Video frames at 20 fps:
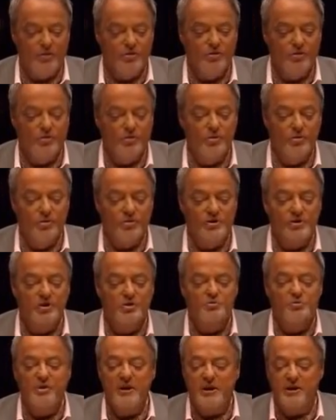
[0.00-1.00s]
you
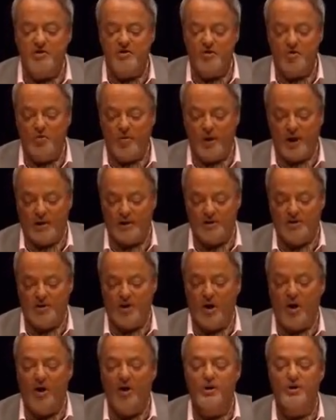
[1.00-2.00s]
speak to us?
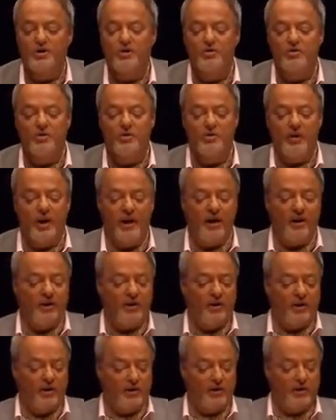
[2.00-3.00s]
Are you
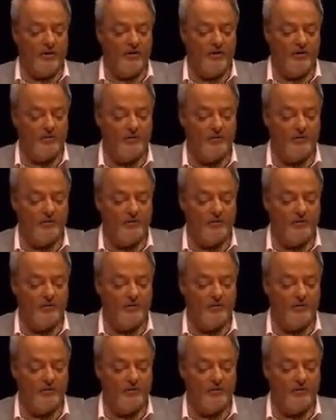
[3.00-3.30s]
there?